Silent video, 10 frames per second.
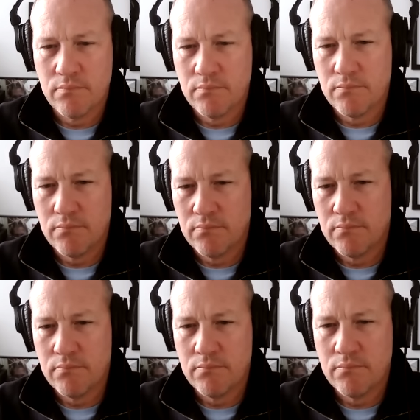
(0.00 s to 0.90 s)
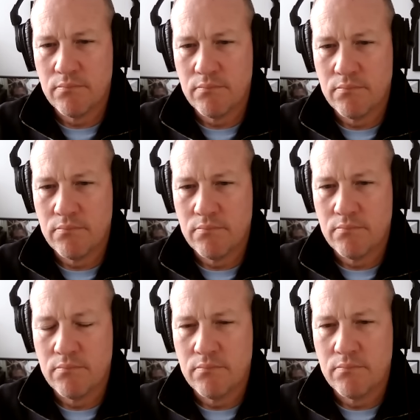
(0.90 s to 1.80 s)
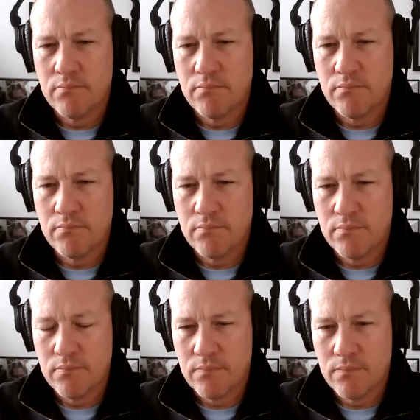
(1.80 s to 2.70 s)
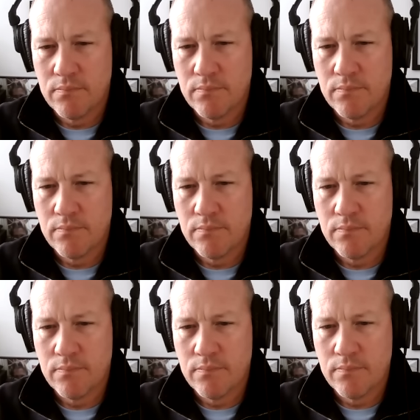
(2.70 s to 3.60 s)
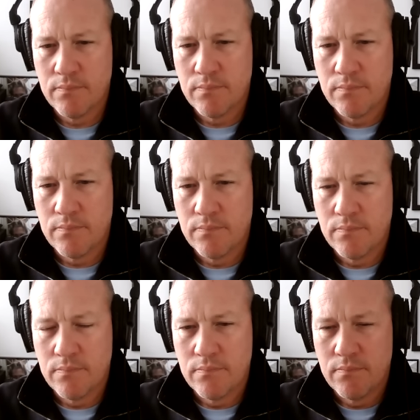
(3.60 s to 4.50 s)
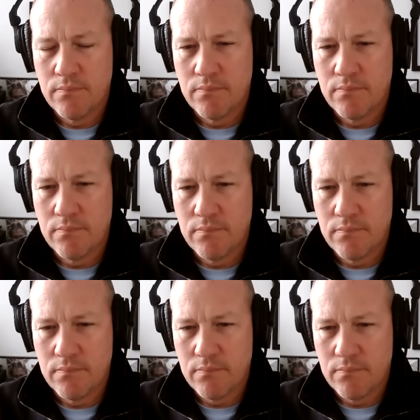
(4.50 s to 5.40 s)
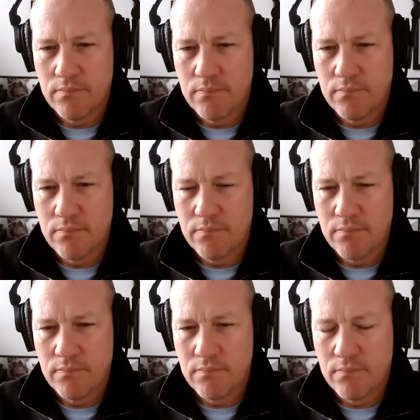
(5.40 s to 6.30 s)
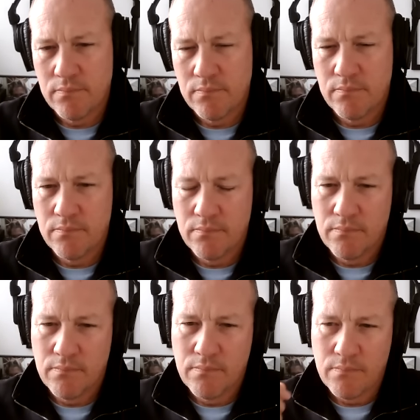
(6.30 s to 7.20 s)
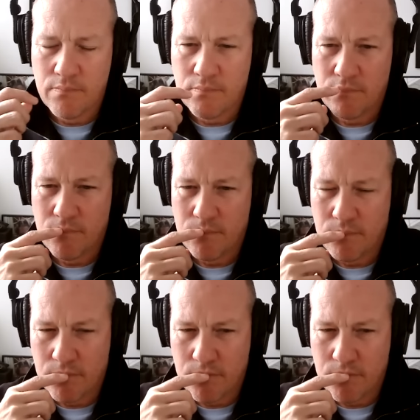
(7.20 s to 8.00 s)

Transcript: The person shown says nothing.